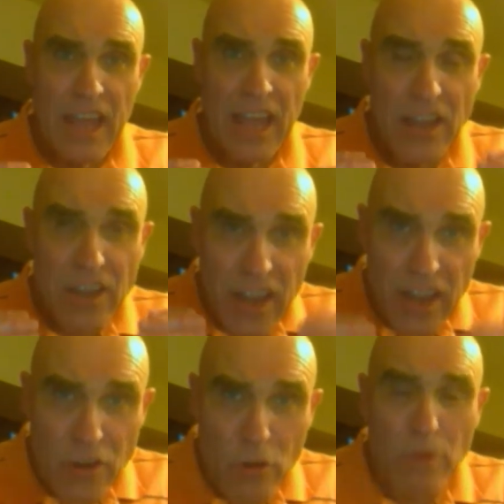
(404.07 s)
and
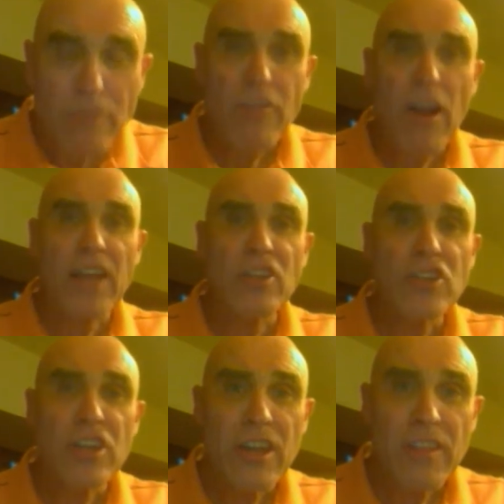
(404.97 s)
you
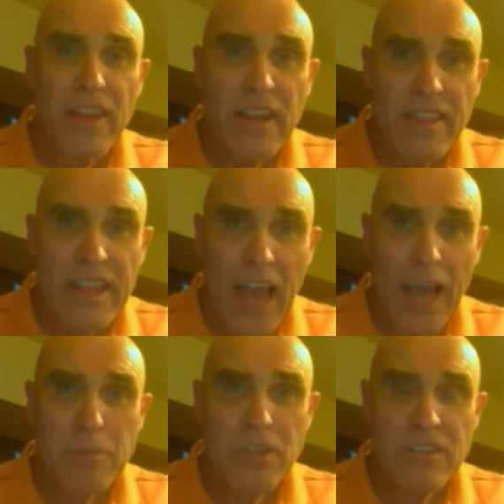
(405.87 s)
refresh the
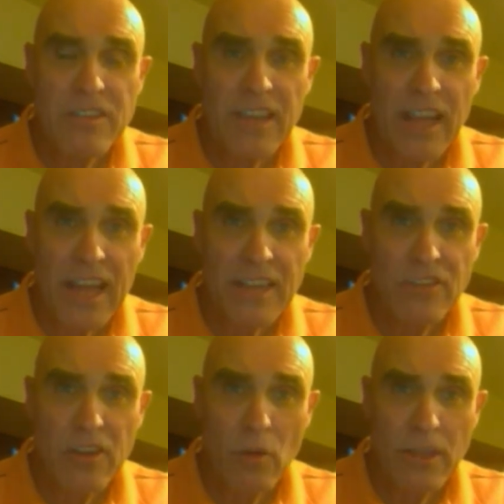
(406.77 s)
options and
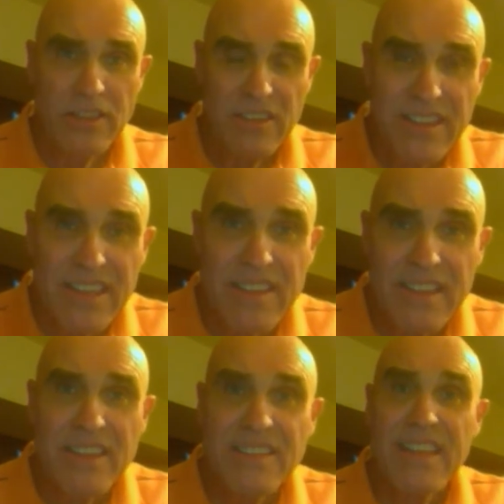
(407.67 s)
consequences,
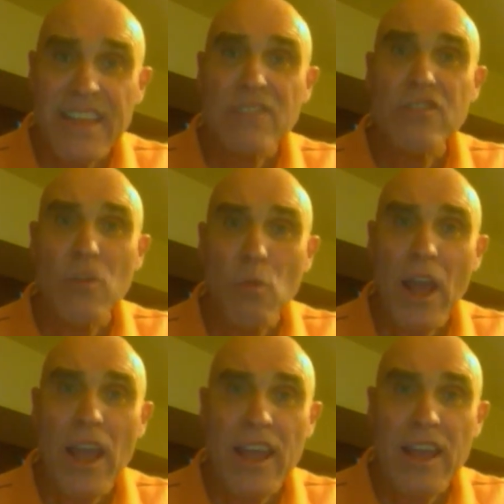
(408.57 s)
this is the
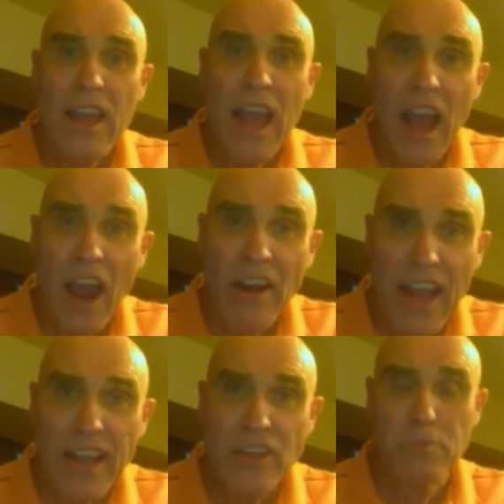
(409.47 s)
way our
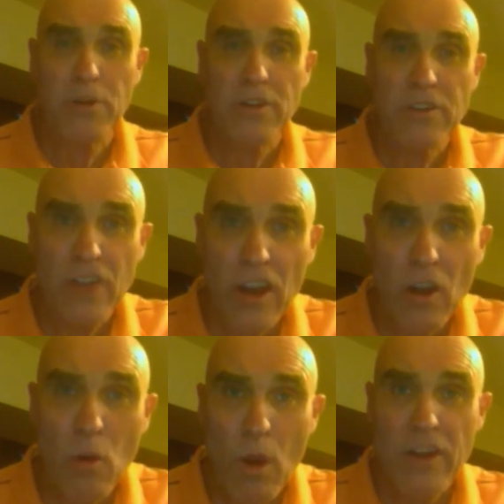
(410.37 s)
experts
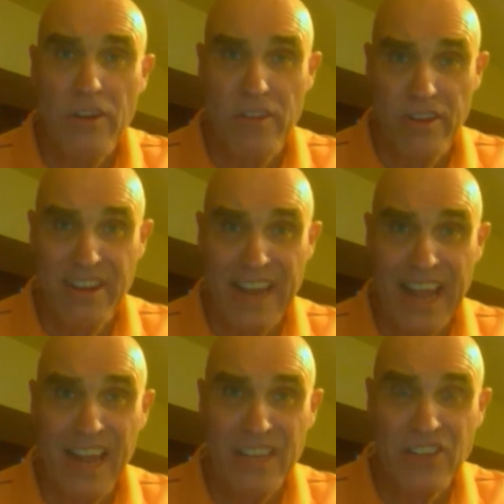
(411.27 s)
acquire their
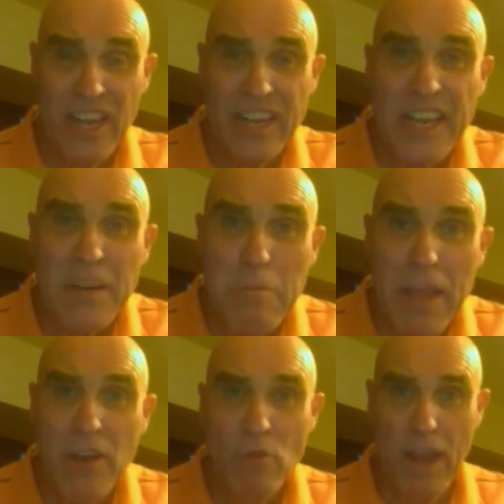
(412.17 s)
knowledge and can
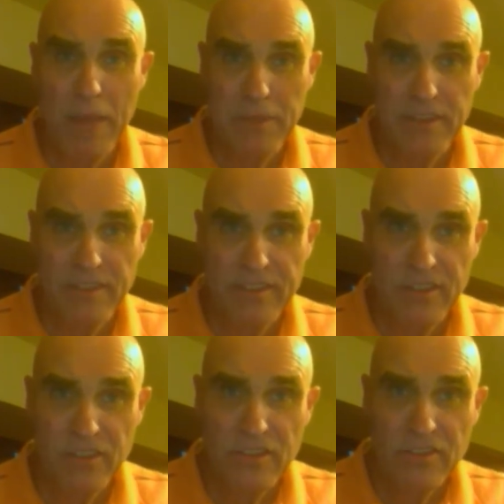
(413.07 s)
make rapid
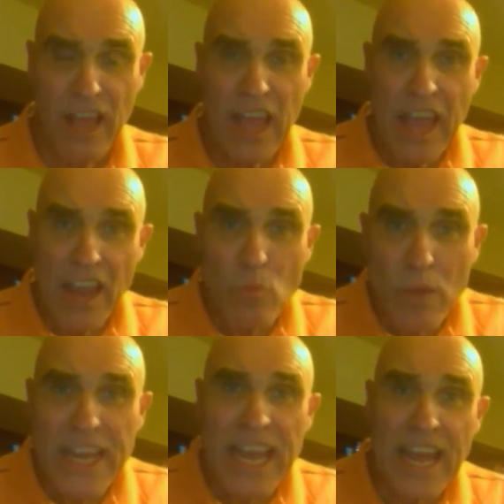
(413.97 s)
decisions. And
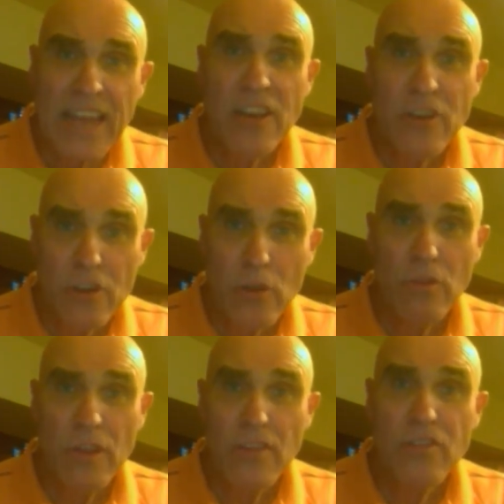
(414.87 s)
we can do
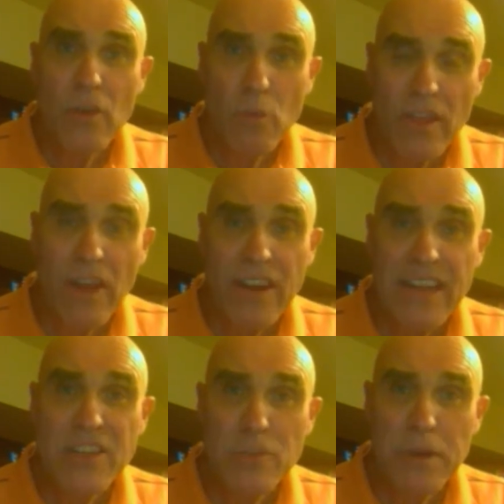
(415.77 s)
this with our
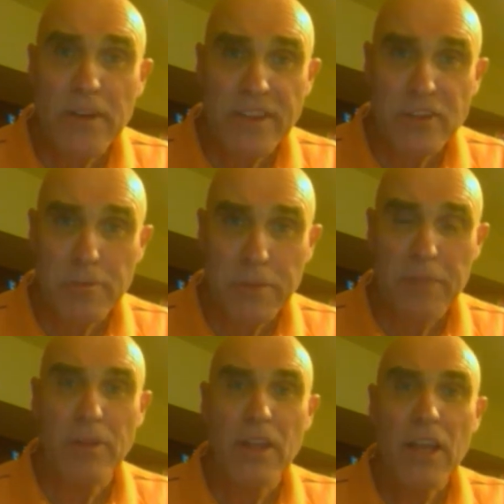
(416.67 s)
inexperienced
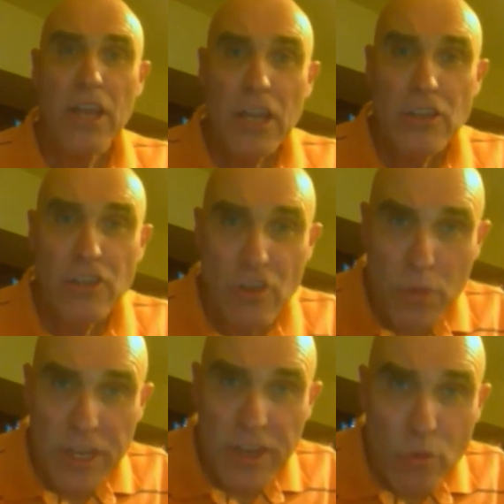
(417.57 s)
people so that
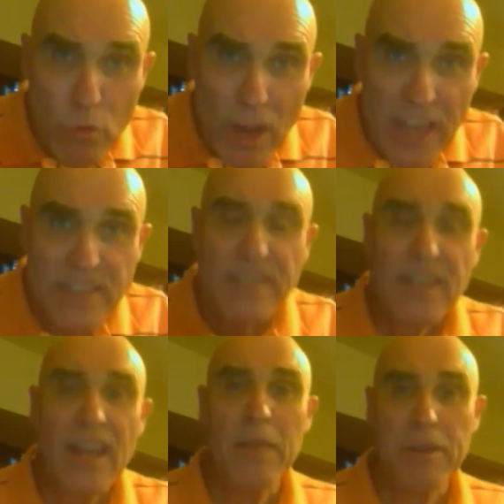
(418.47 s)
we can raise the
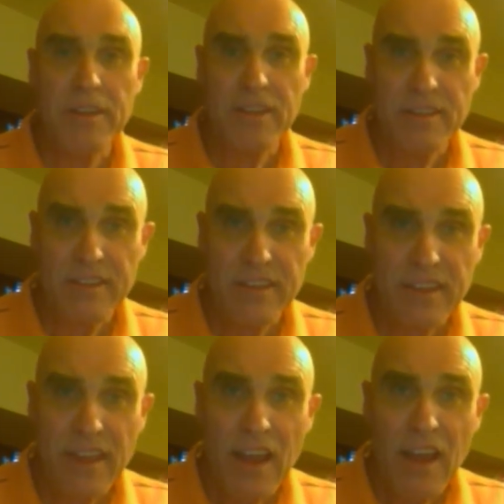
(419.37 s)

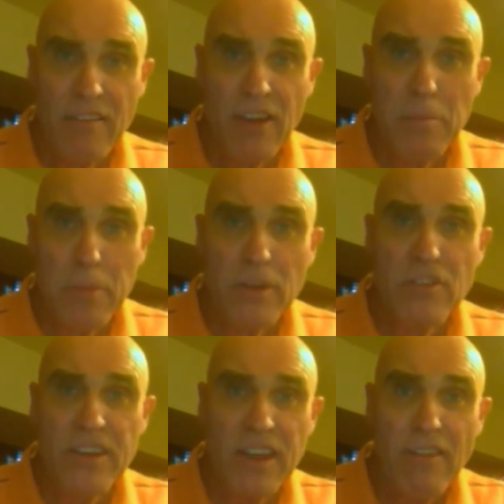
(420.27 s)
competency of our
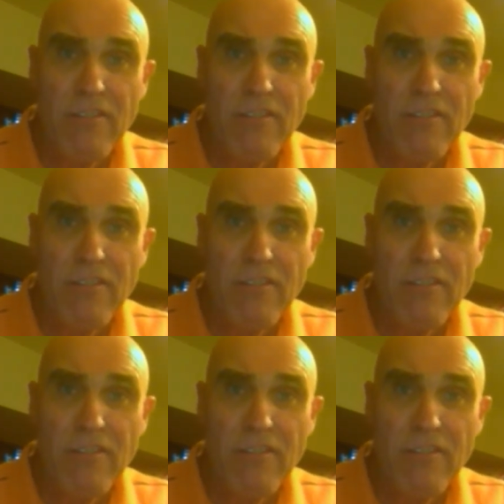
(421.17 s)
personnel